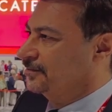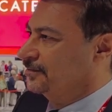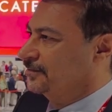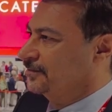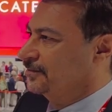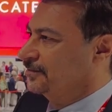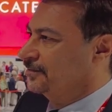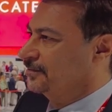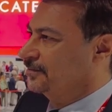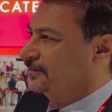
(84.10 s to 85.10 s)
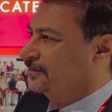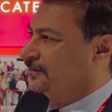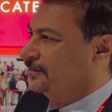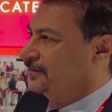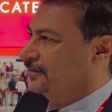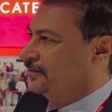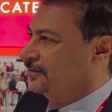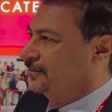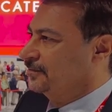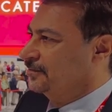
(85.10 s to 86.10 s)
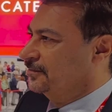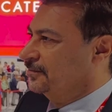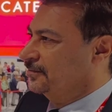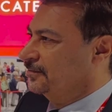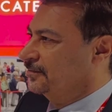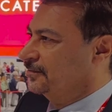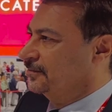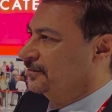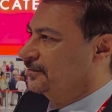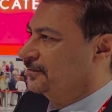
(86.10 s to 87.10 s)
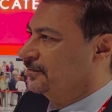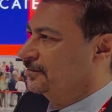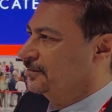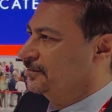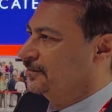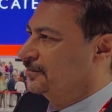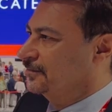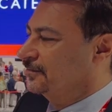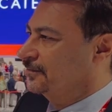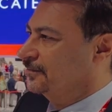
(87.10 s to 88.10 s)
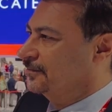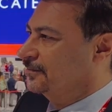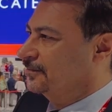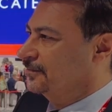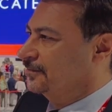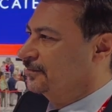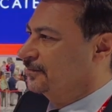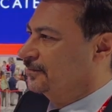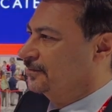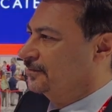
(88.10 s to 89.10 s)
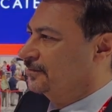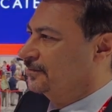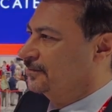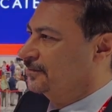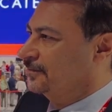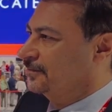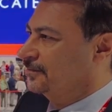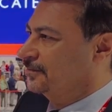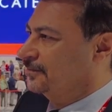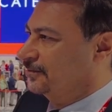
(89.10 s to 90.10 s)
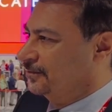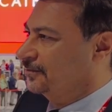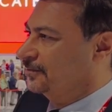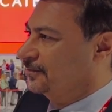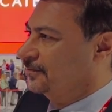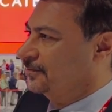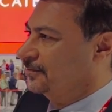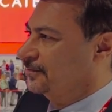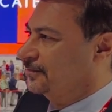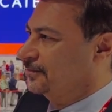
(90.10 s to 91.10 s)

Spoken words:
This person isn't speaking.